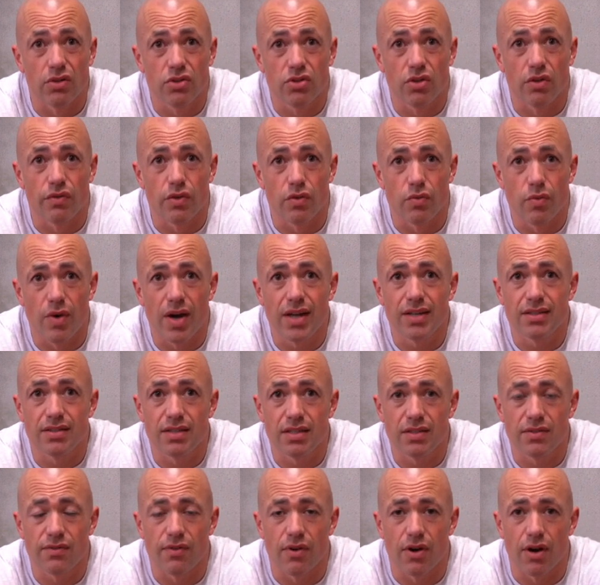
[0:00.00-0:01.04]
So if you've watched
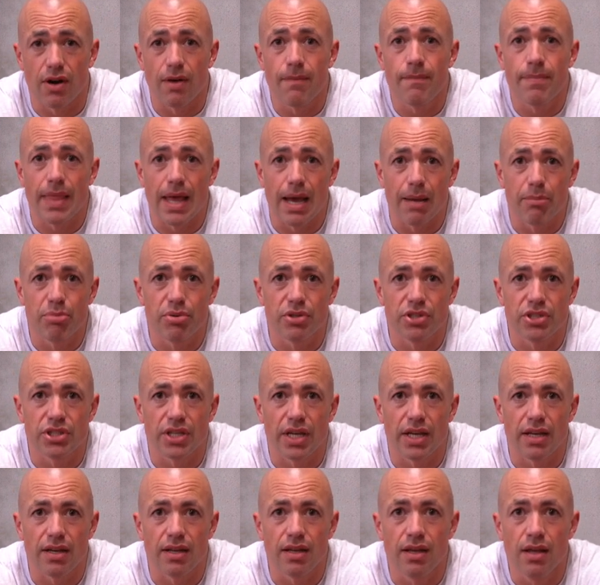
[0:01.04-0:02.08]
this far, I
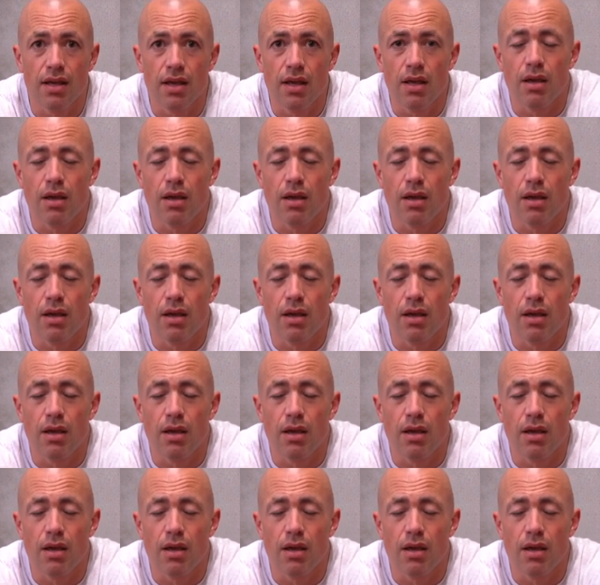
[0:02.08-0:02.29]
appreciate it.